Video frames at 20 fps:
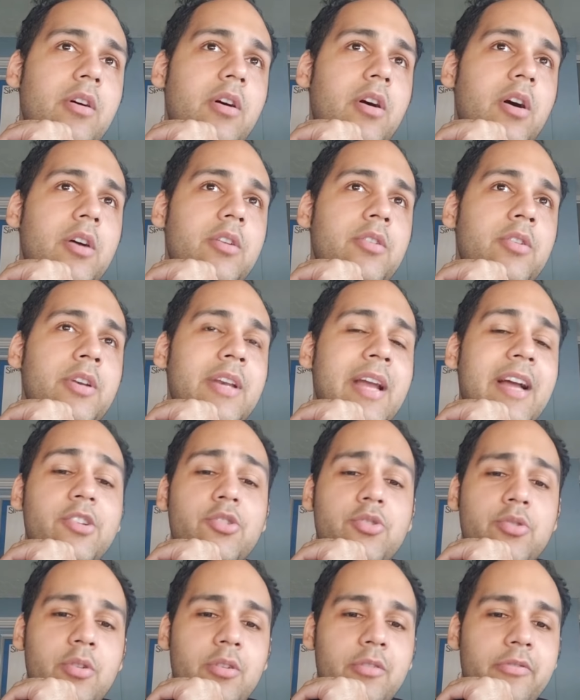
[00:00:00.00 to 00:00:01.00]

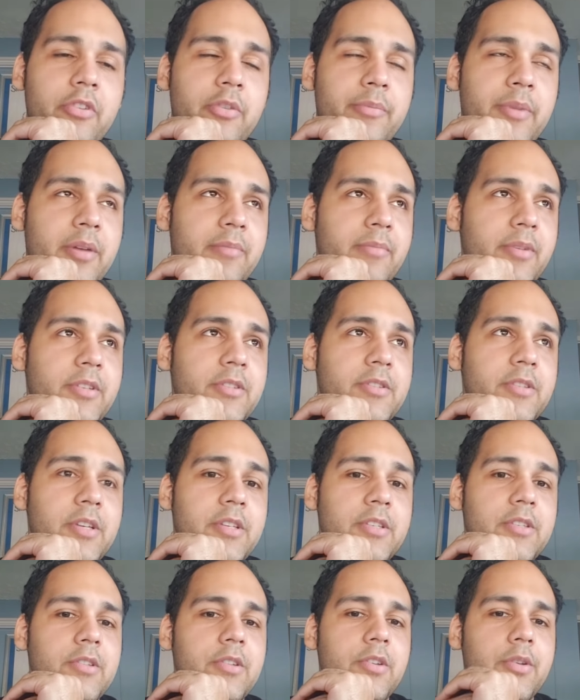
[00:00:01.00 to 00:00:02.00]
unnatural from him. He
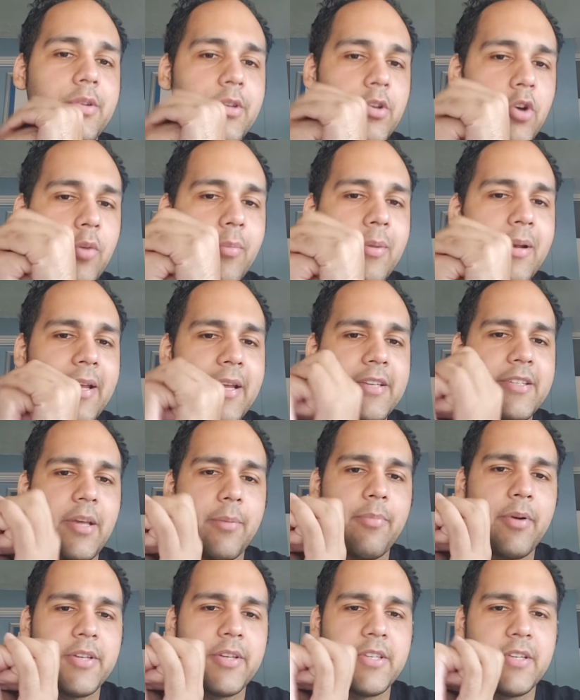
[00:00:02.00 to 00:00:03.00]
normally is a
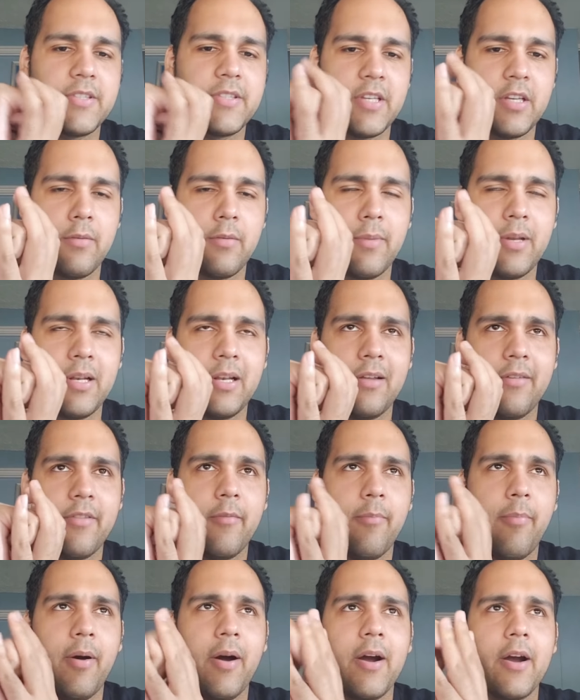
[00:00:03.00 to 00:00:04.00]
presence in the middle of the
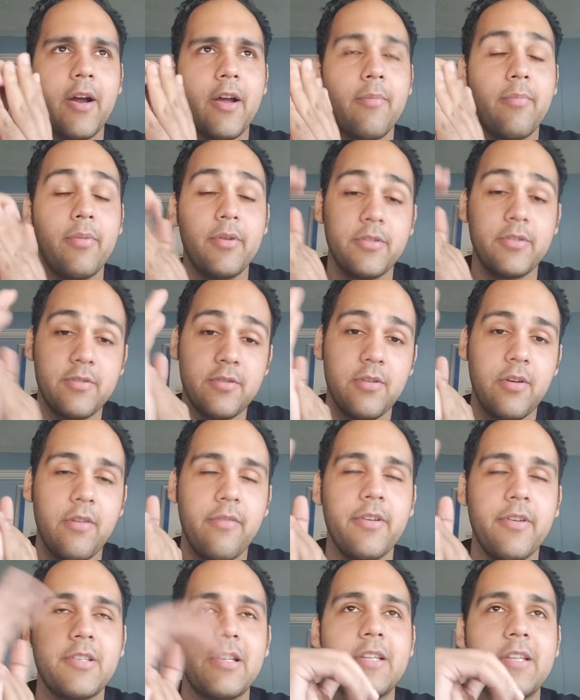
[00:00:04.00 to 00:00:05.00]
park, but
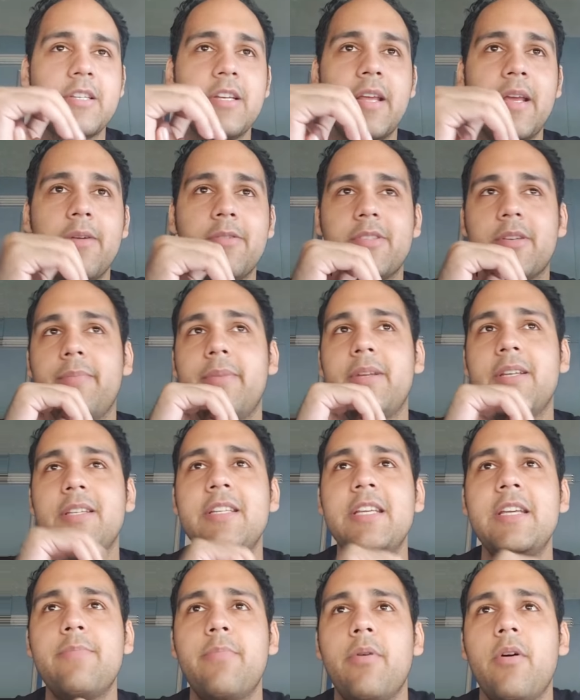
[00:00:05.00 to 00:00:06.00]
obviously today it was a bit
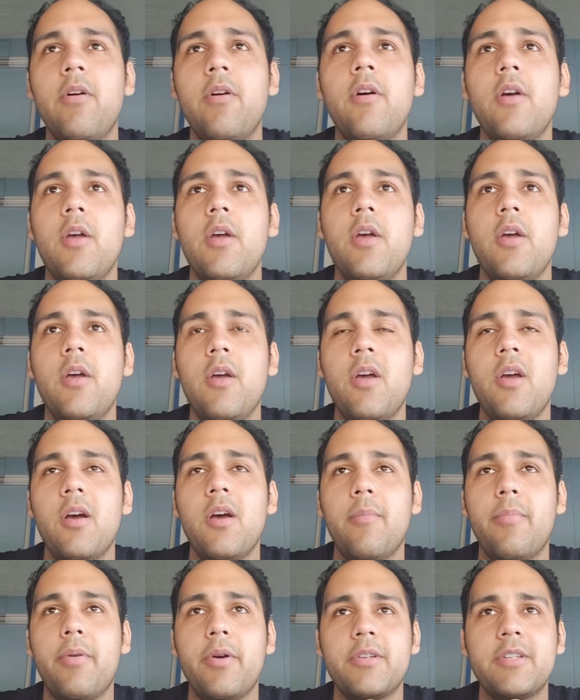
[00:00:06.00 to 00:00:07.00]
deeper.
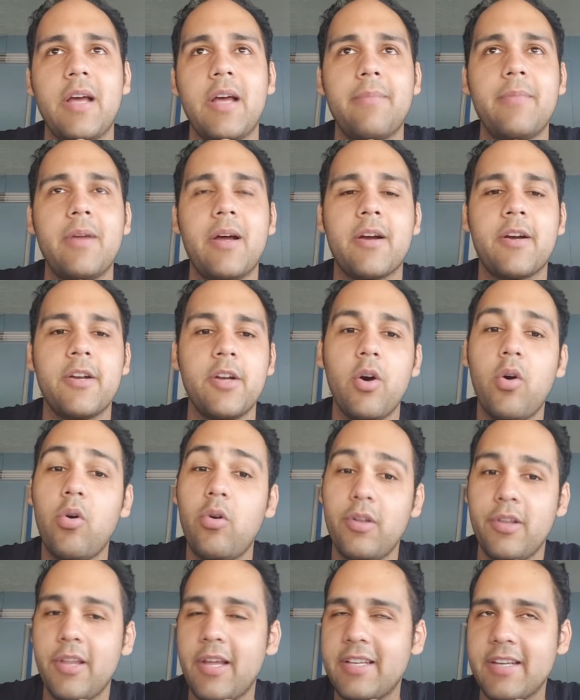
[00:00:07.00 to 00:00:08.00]
But I'm not going to
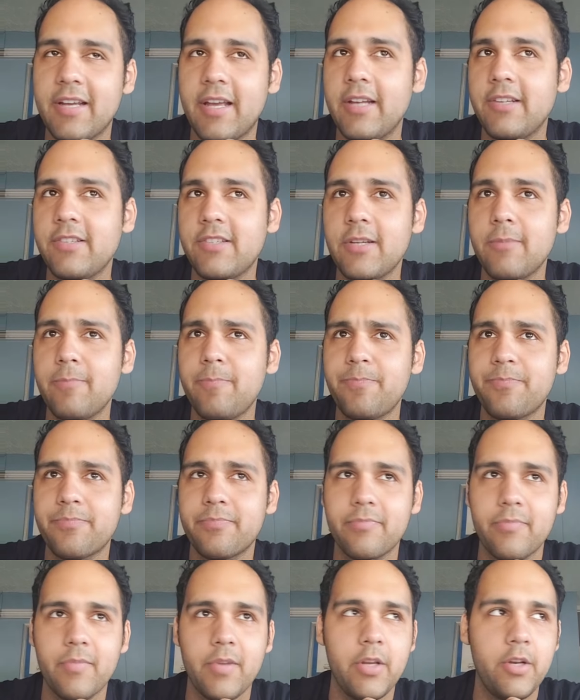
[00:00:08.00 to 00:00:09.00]
hold that against him.
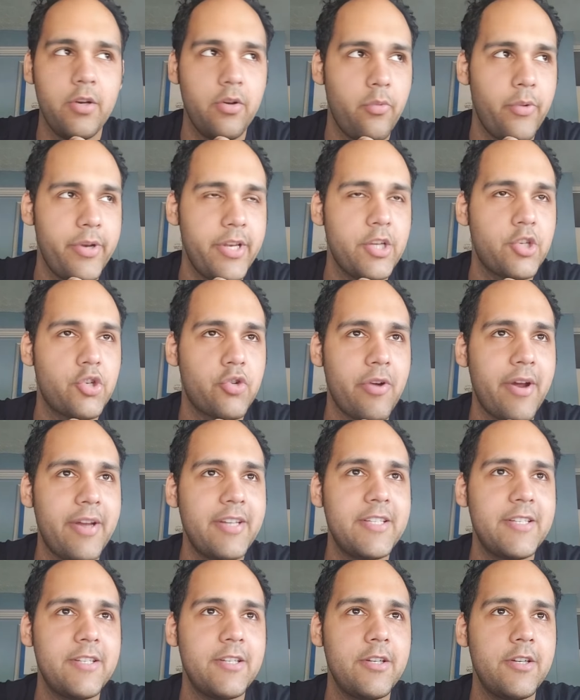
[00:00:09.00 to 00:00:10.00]
You know, when you're trying
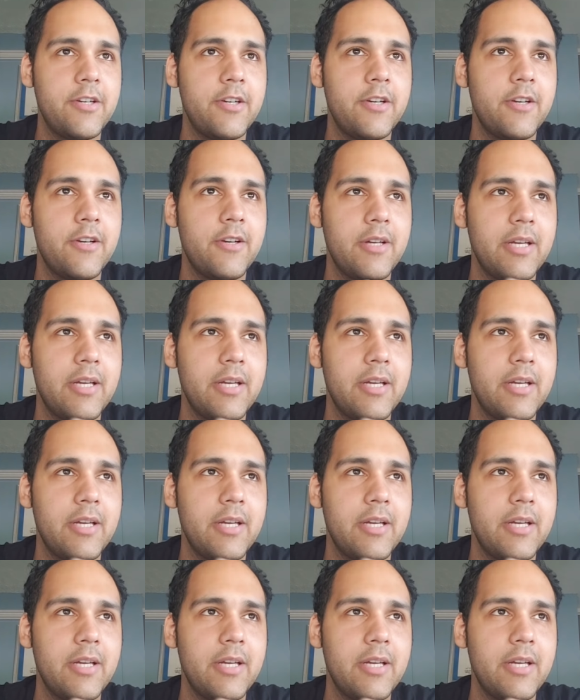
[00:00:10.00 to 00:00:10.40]
to